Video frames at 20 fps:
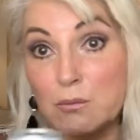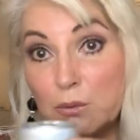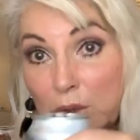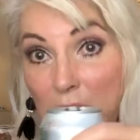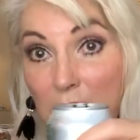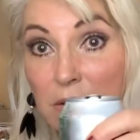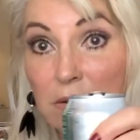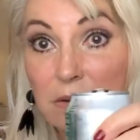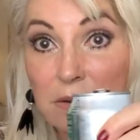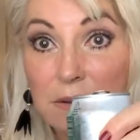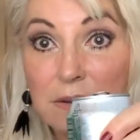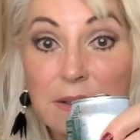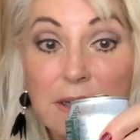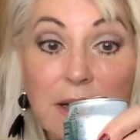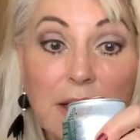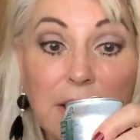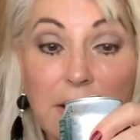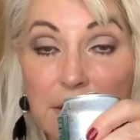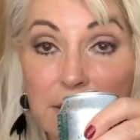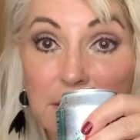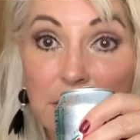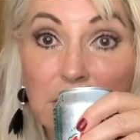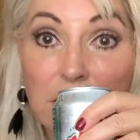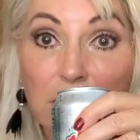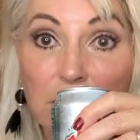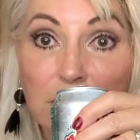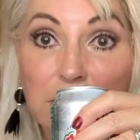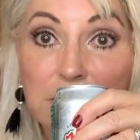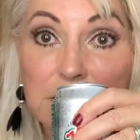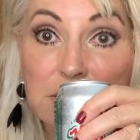Well, now I
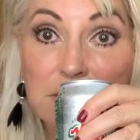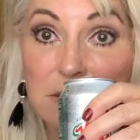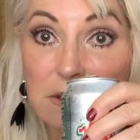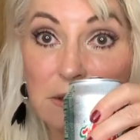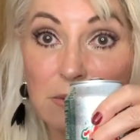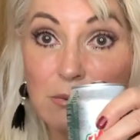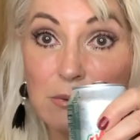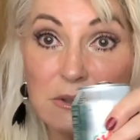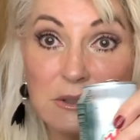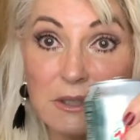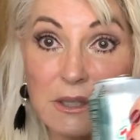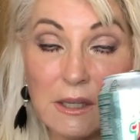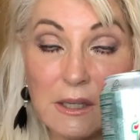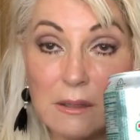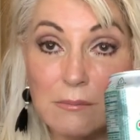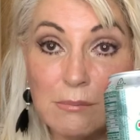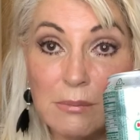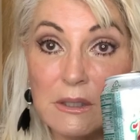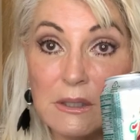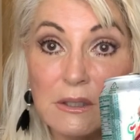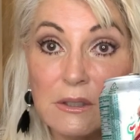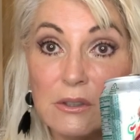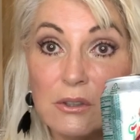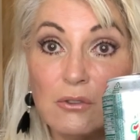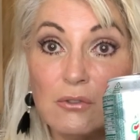know it's, it was the Ambien.